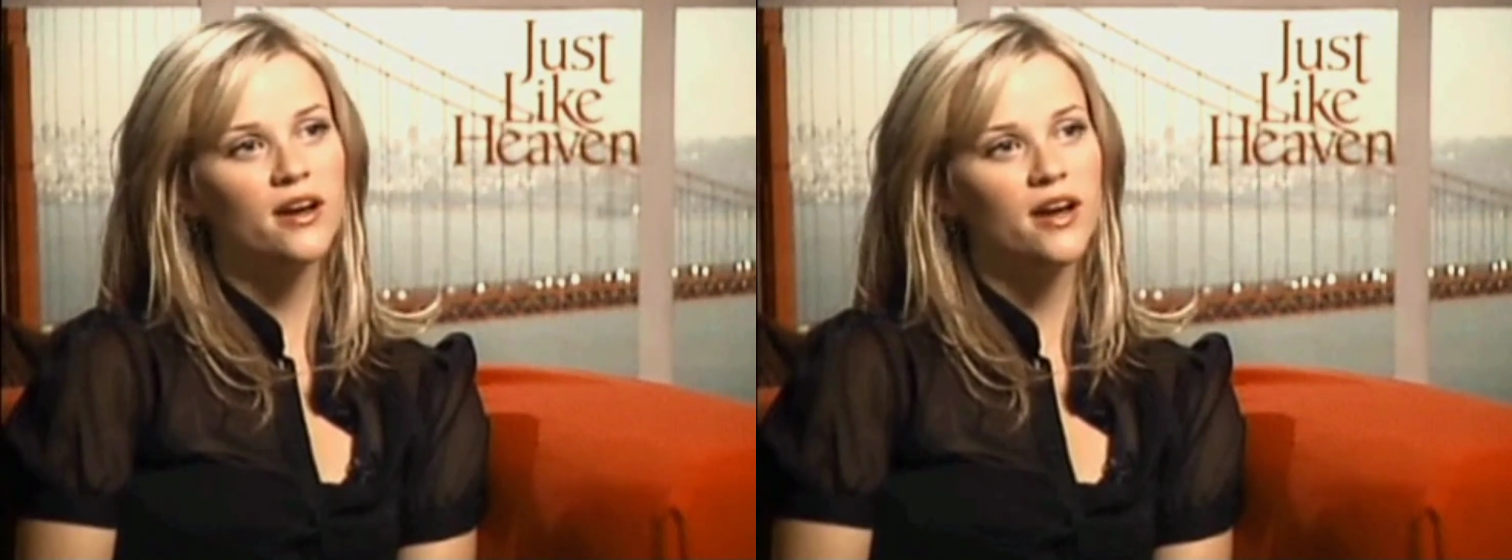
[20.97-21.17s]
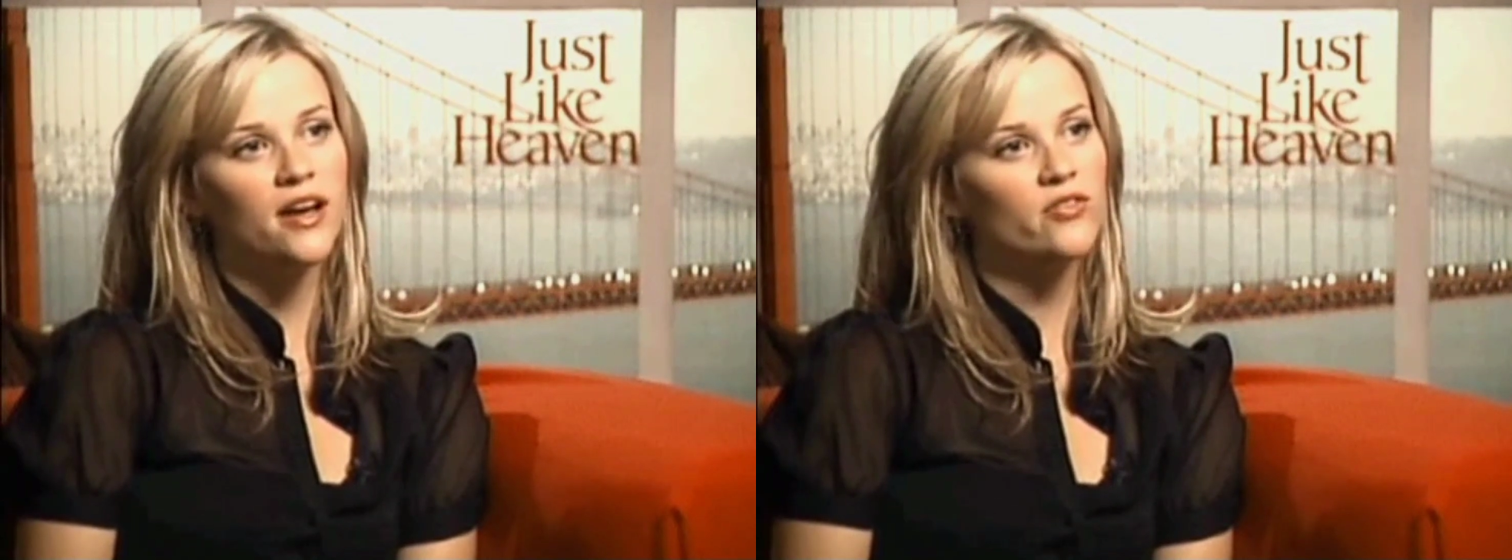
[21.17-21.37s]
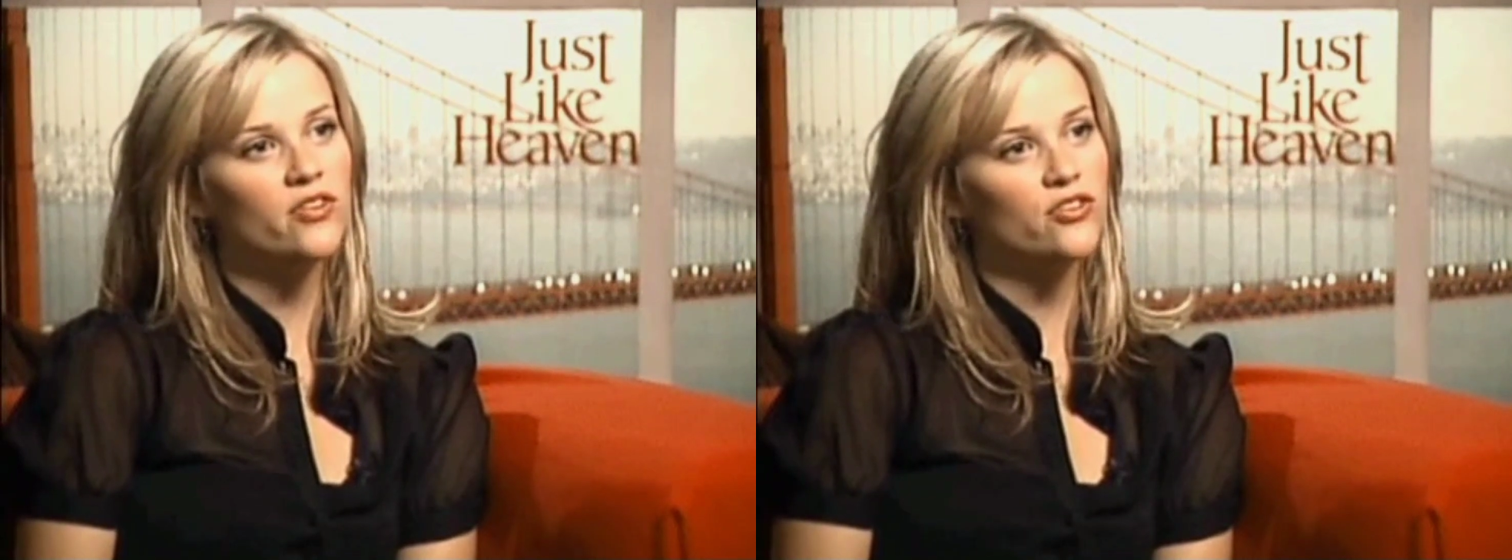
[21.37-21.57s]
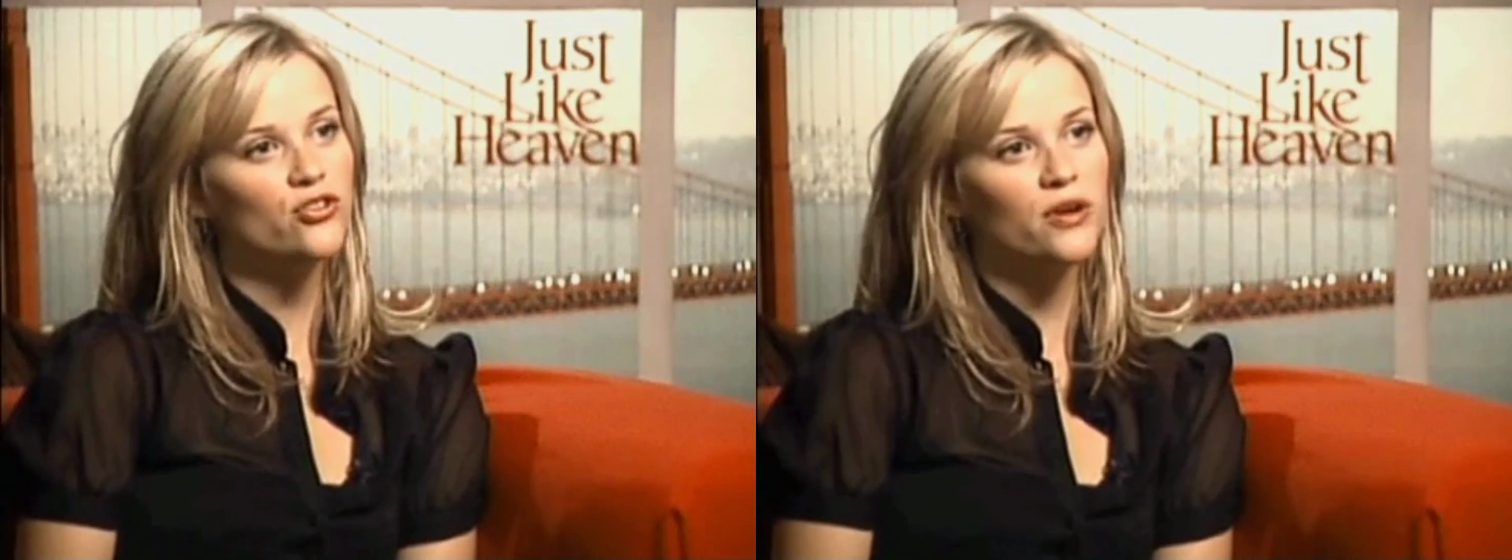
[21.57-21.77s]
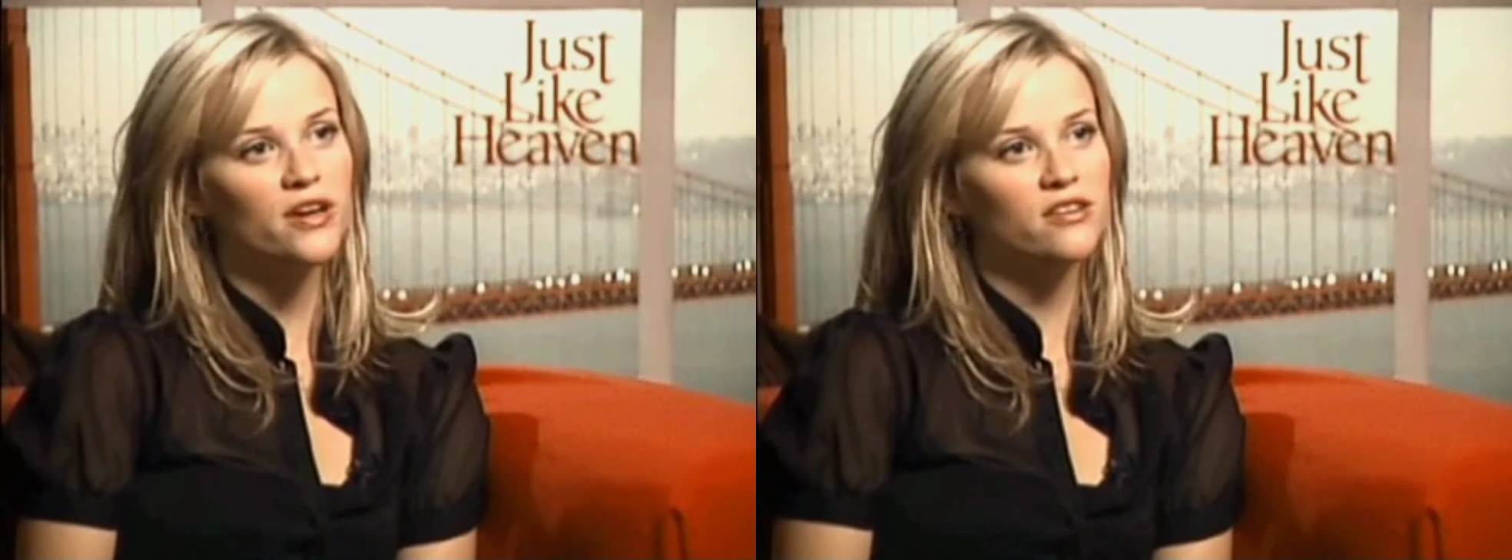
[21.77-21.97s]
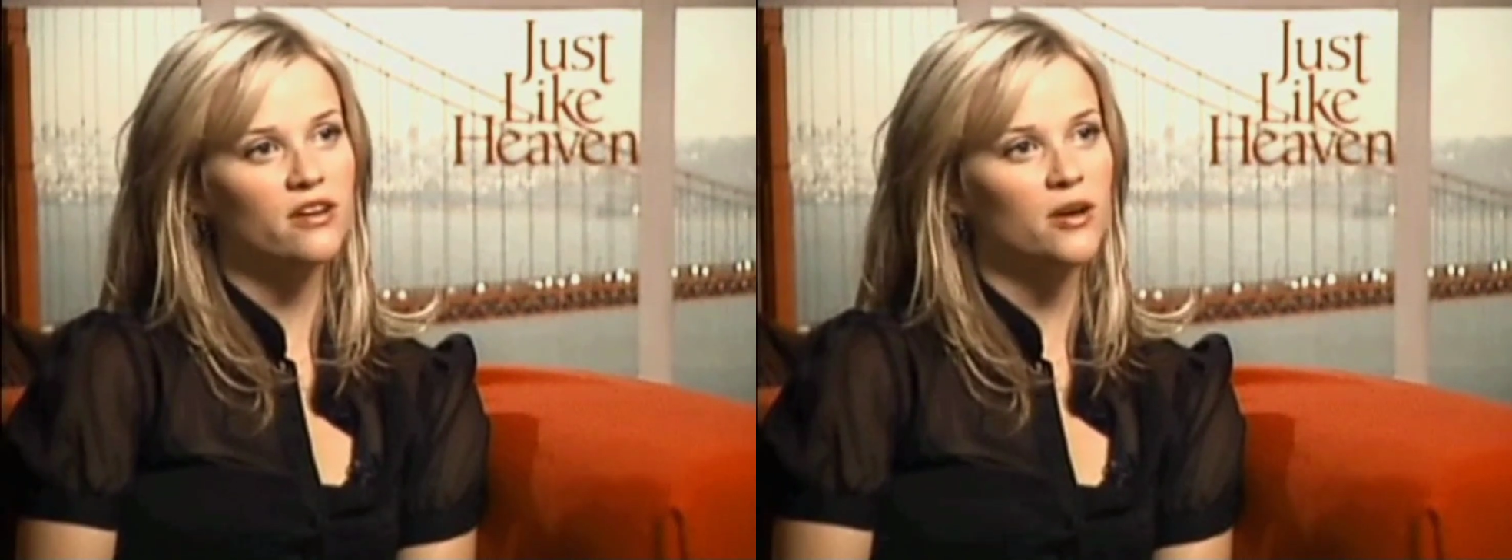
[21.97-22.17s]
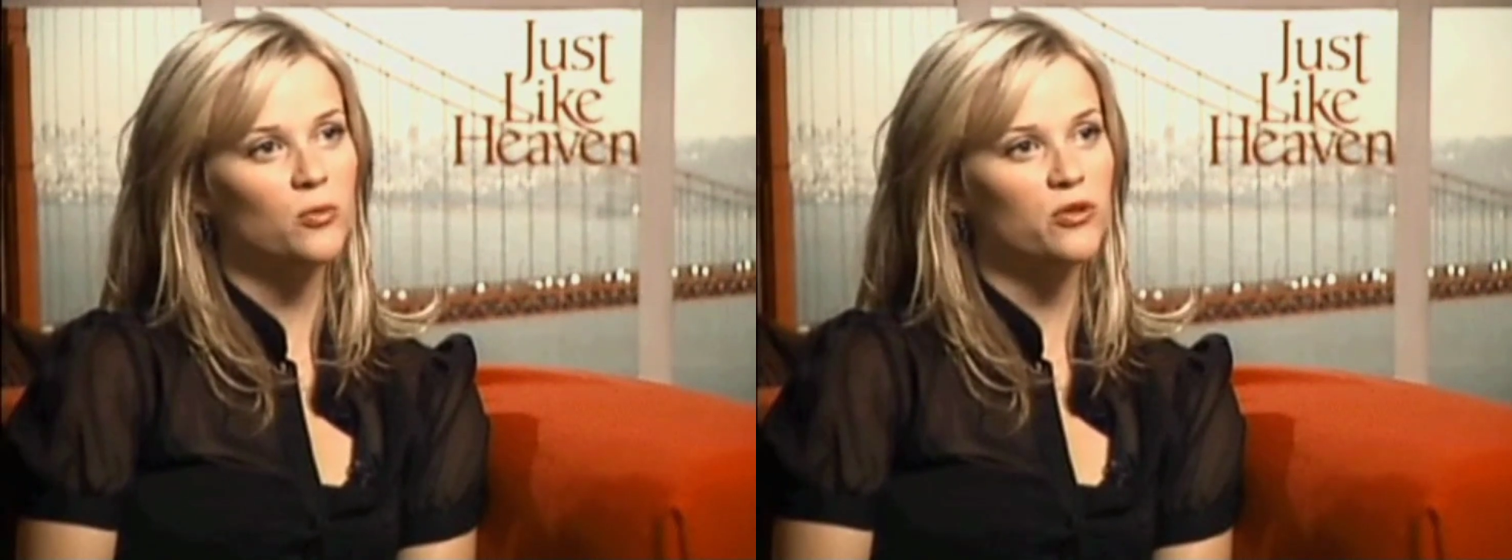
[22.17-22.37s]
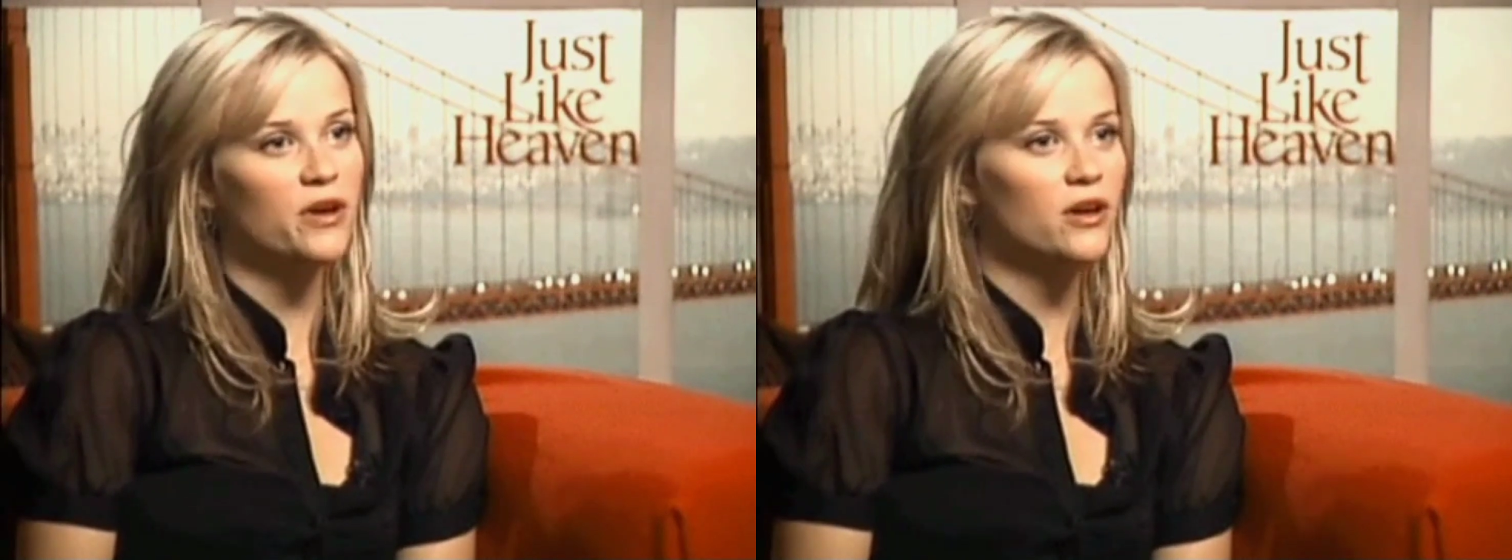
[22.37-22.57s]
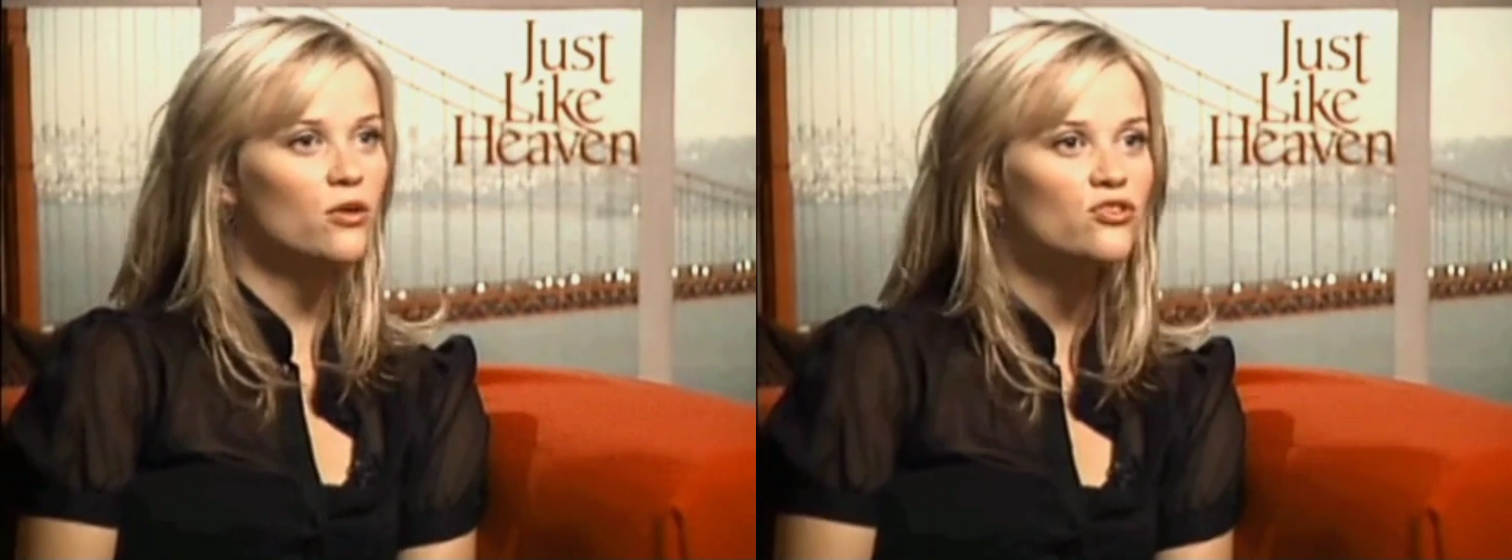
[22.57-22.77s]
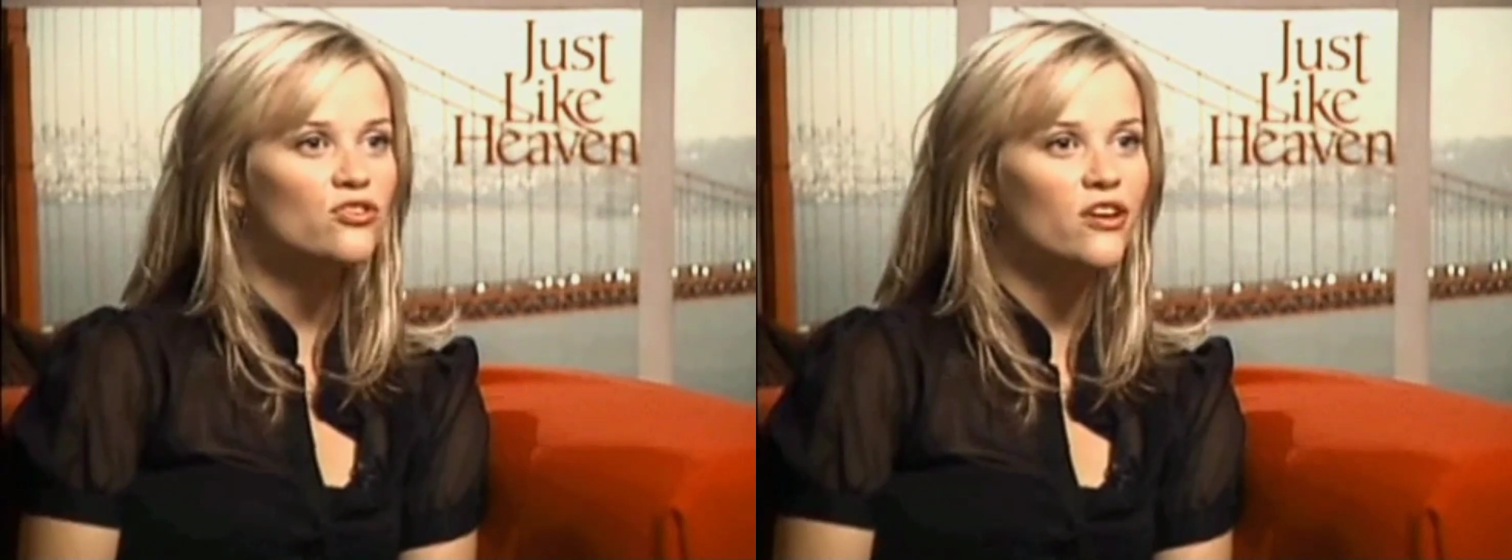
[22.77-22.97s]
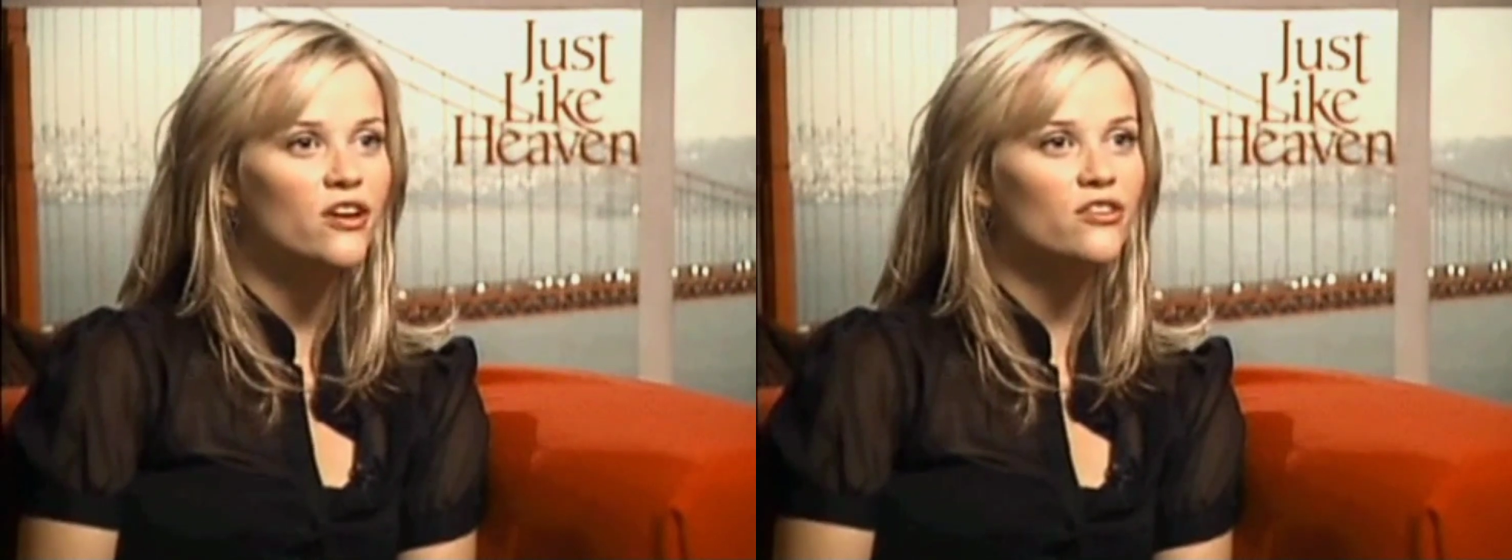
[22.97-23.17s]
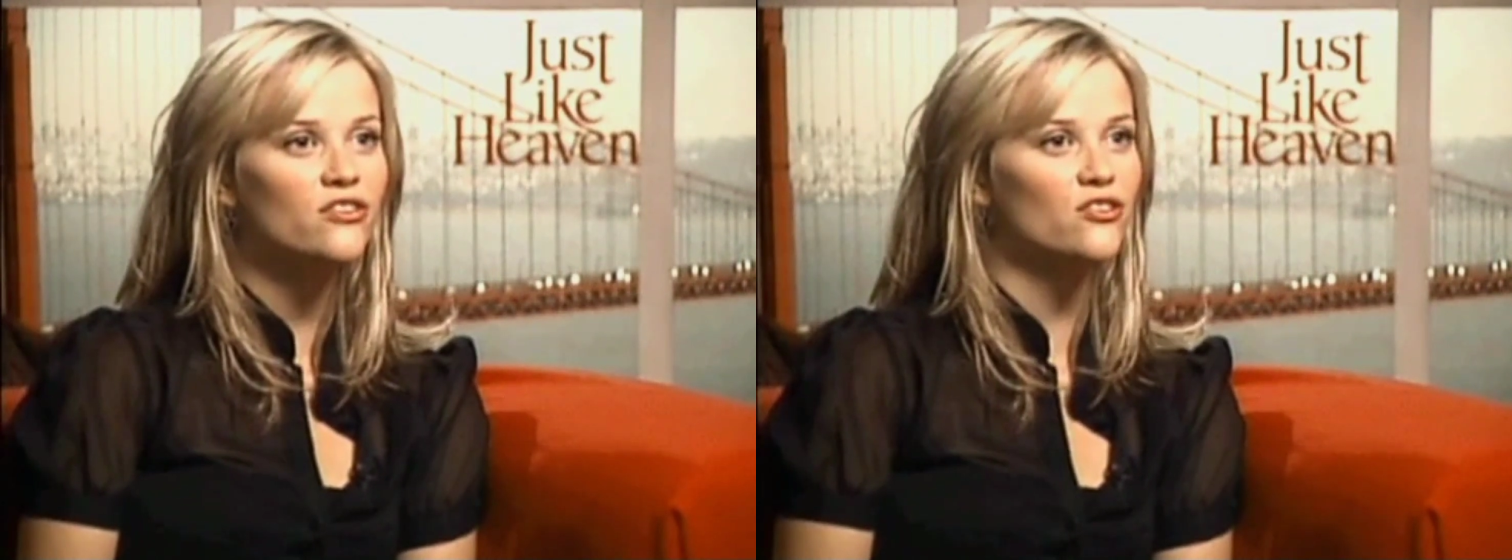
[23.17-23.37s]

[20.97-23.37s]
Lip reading: I have such a great time with my co-stars